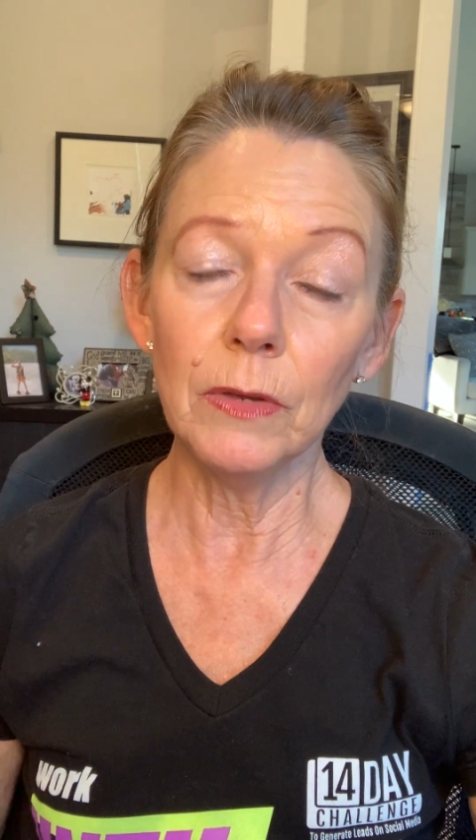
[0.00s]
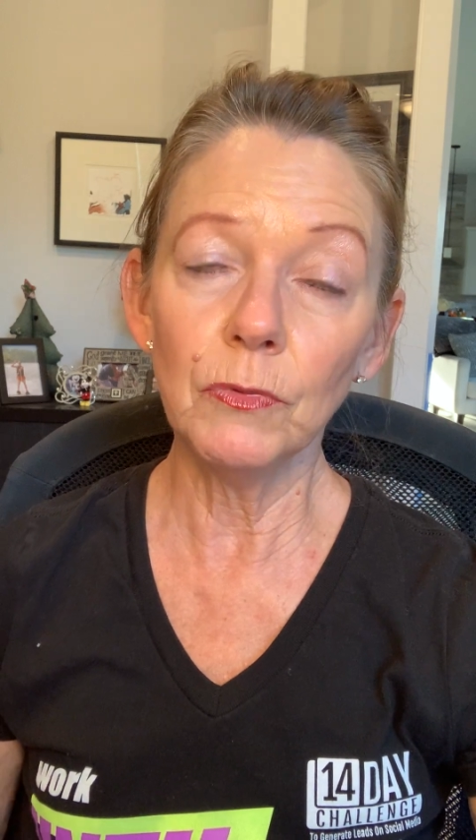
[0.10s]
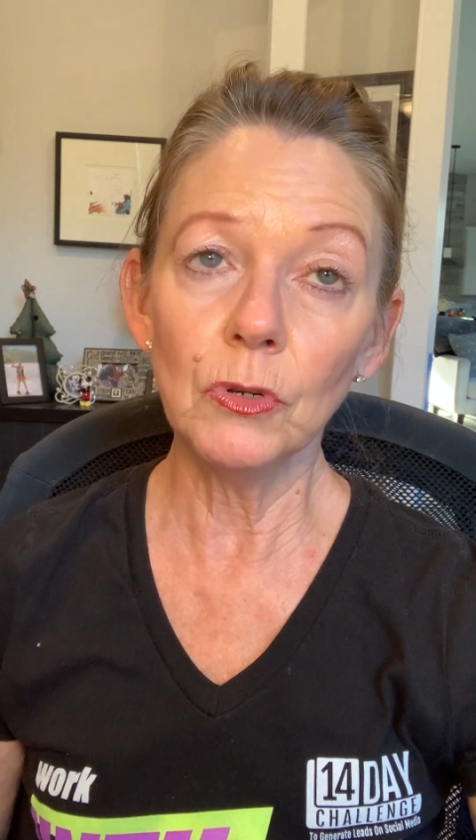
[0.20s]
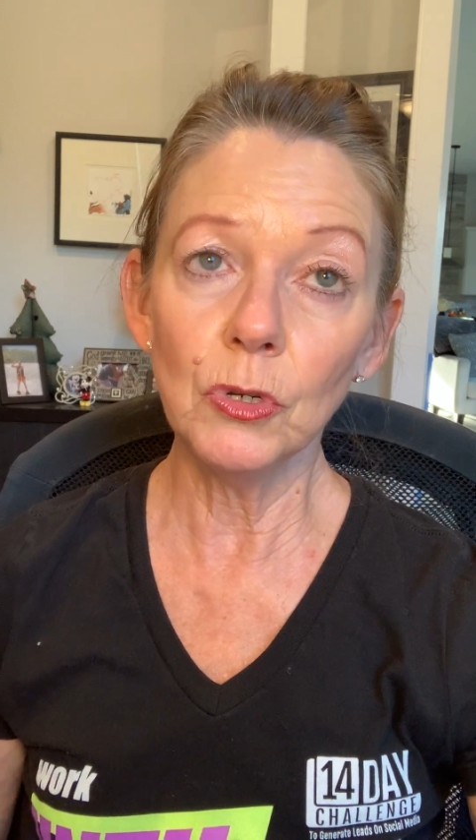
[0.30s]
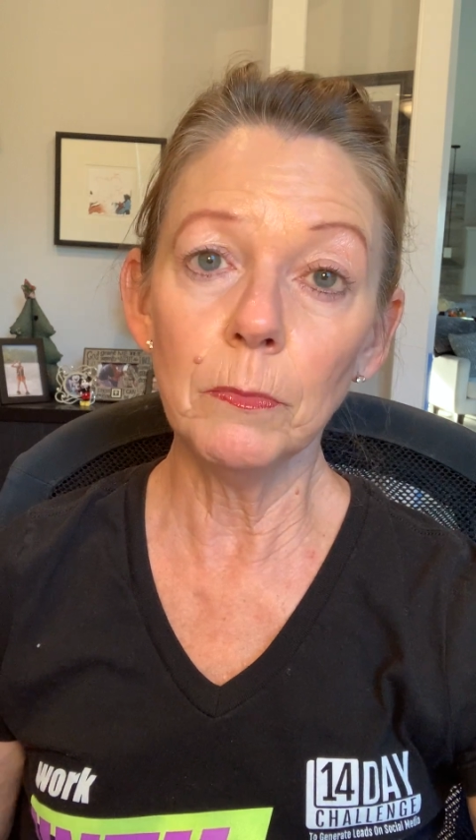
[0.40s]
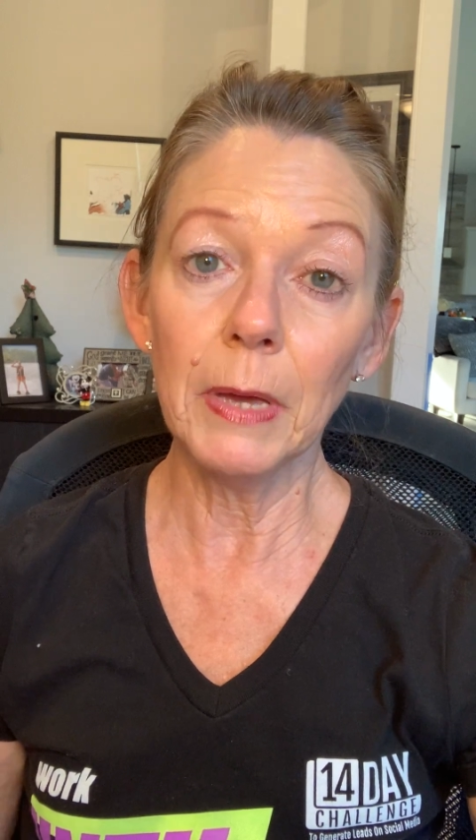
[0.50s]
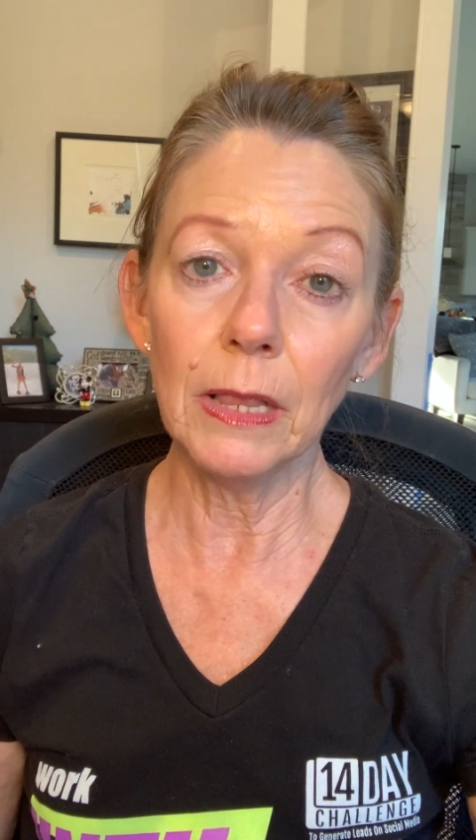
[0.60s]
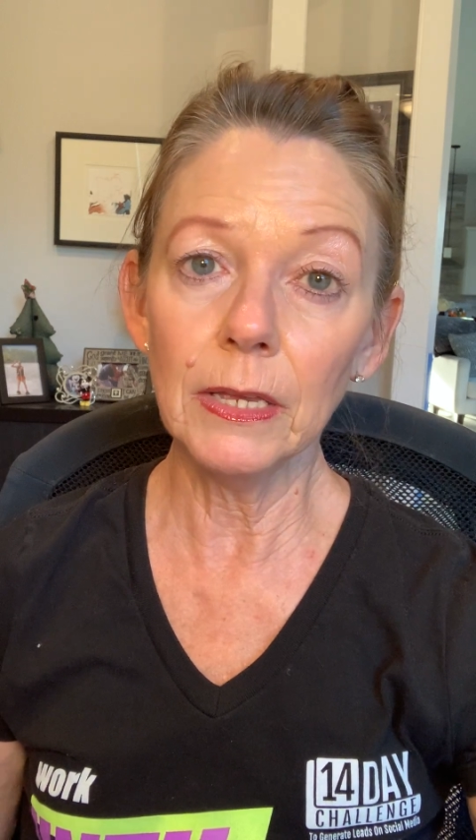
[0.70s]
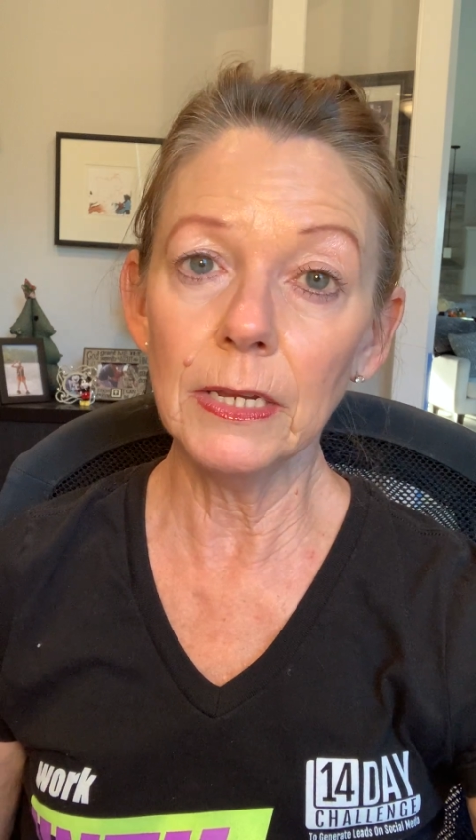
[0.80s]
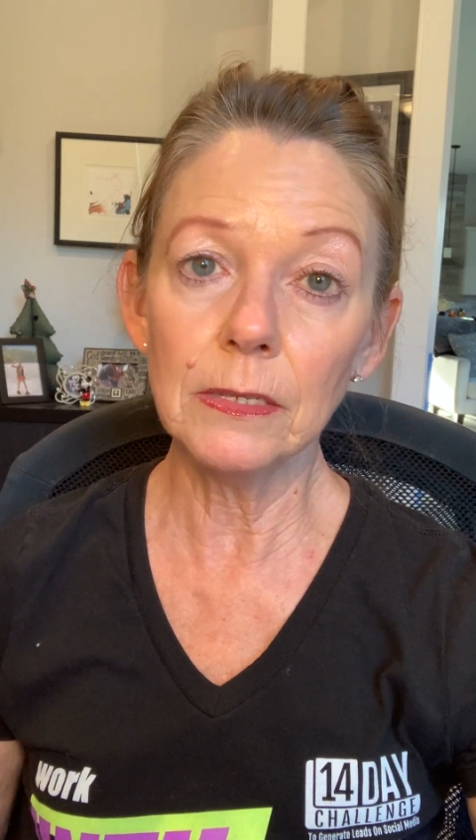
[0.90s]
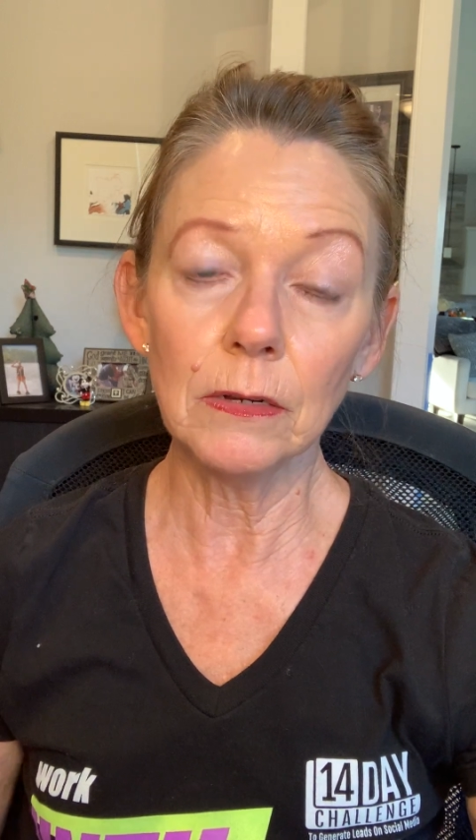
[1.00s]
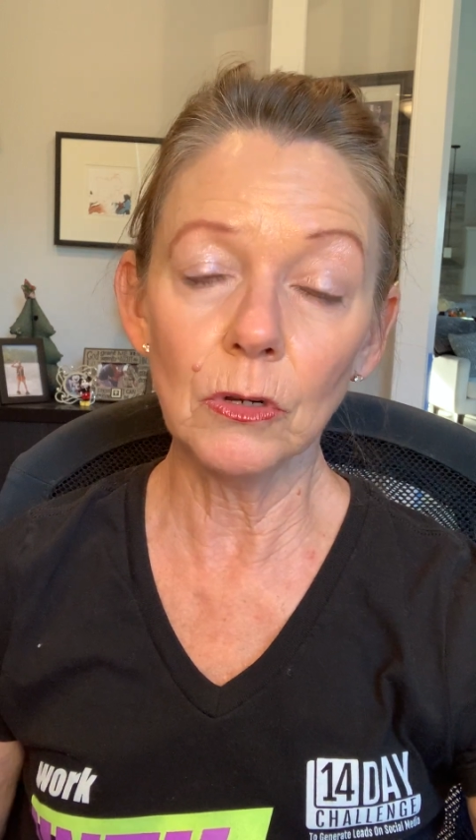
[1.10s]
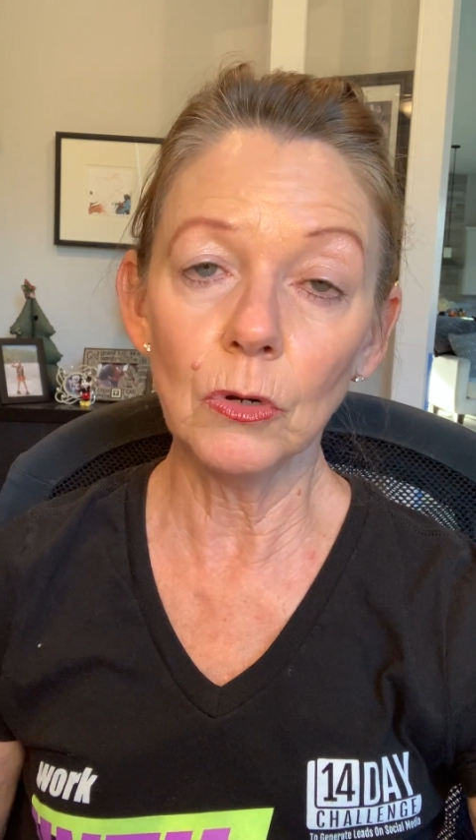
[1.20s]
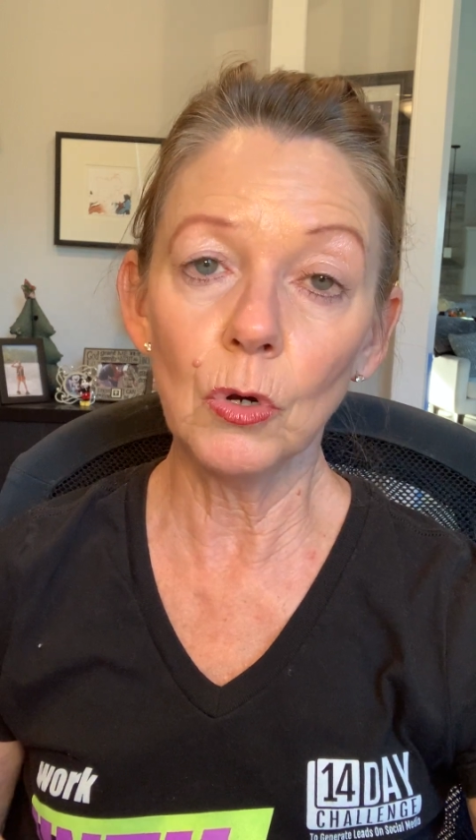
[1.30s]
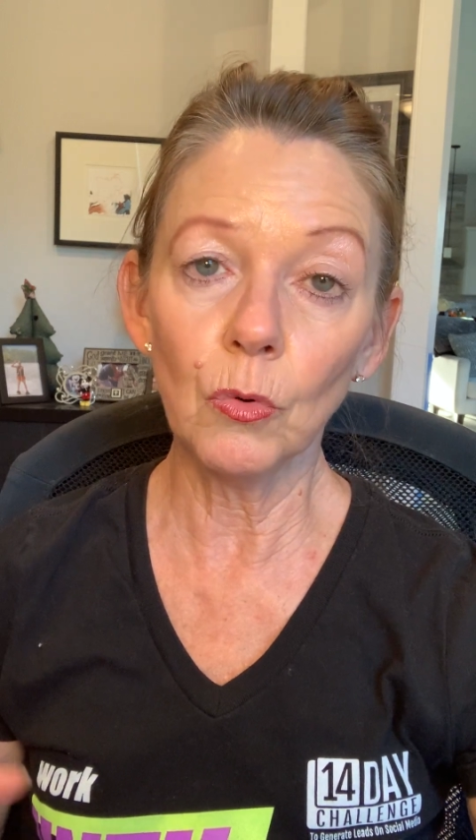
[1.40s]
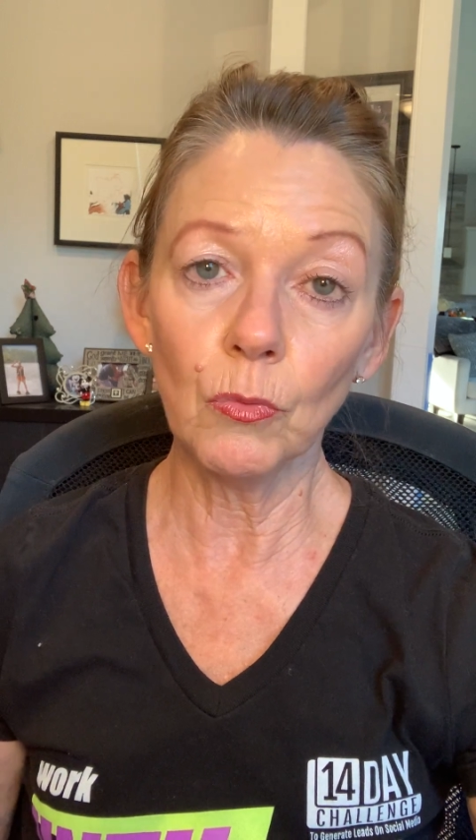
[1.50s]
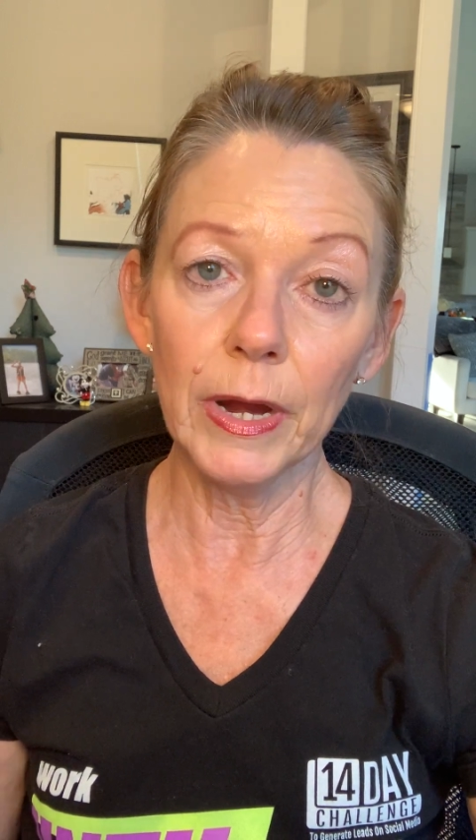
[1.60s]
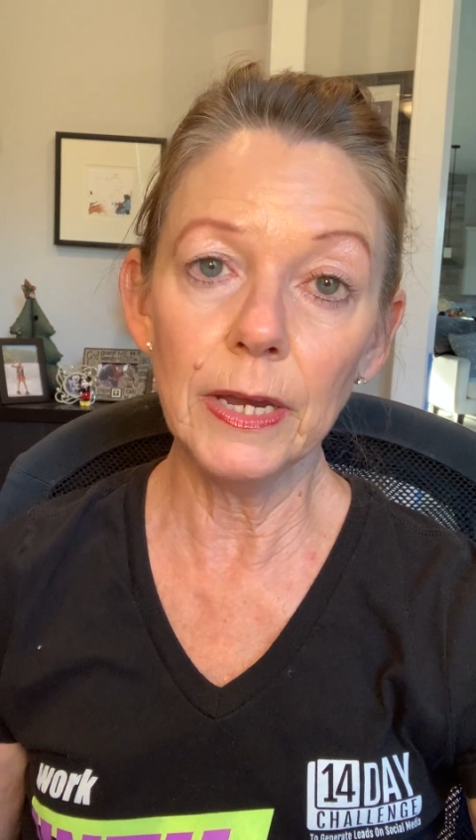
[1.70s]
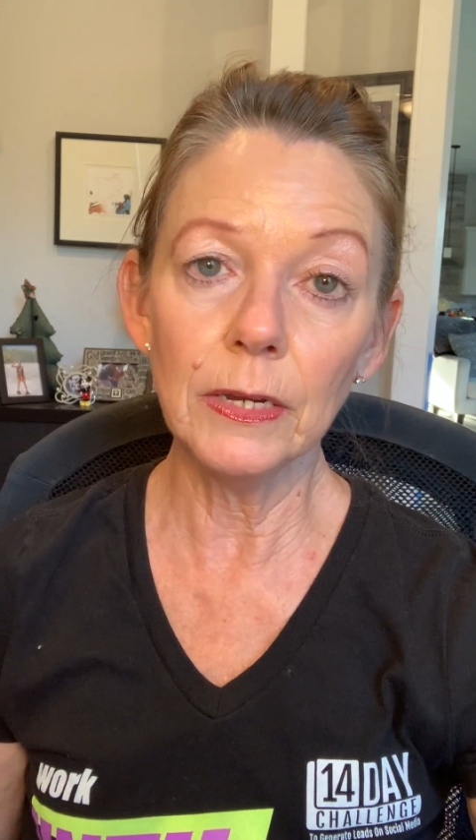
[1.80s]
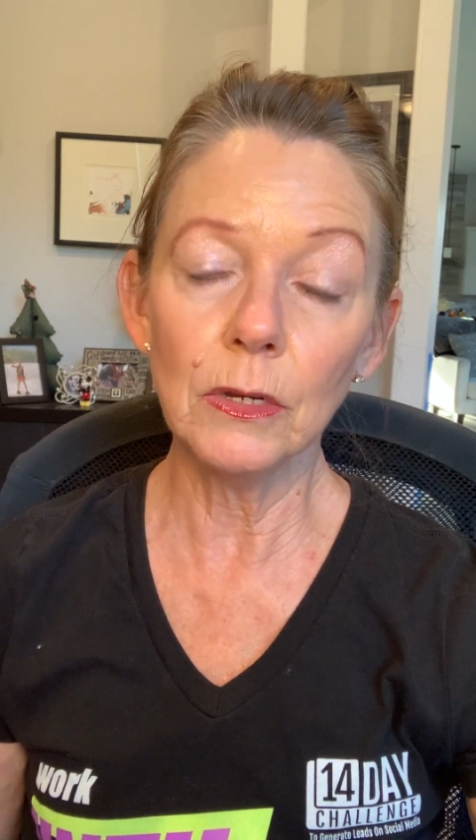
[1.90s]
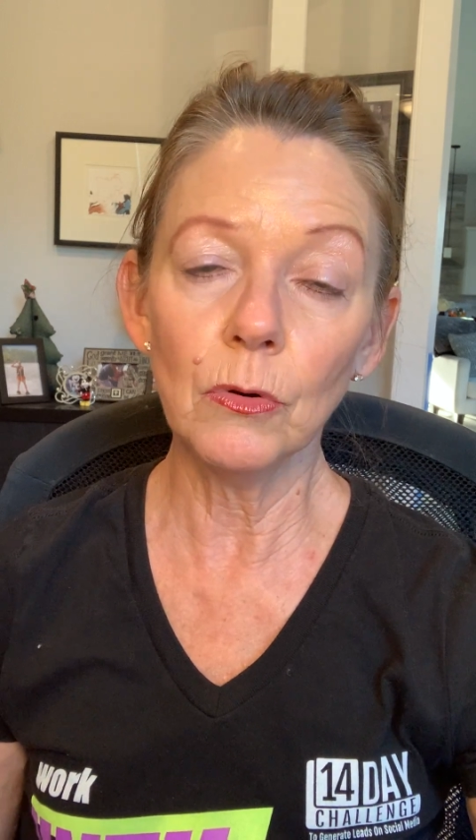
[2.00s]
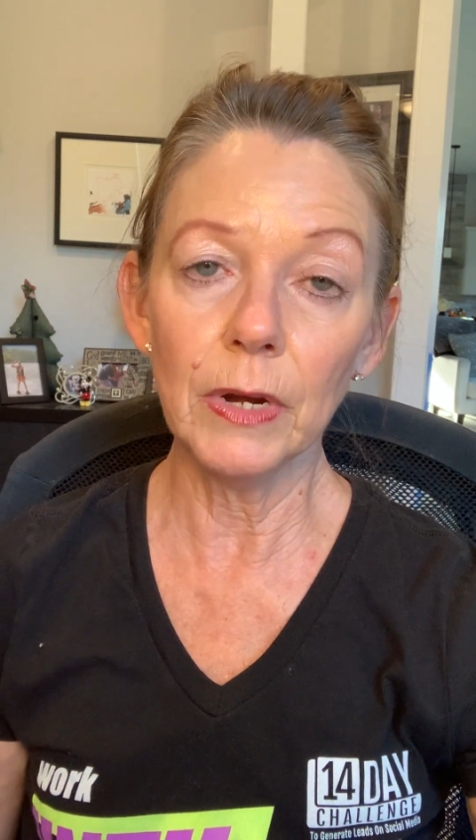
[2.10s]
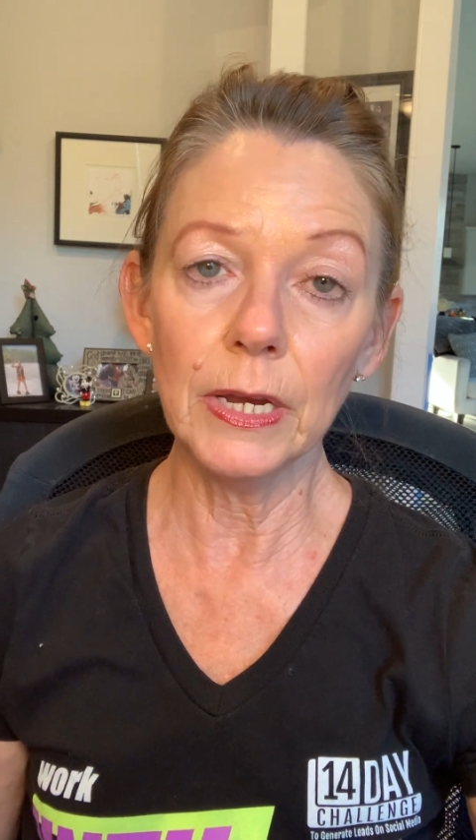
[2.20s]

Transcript: If you do melon, it's a great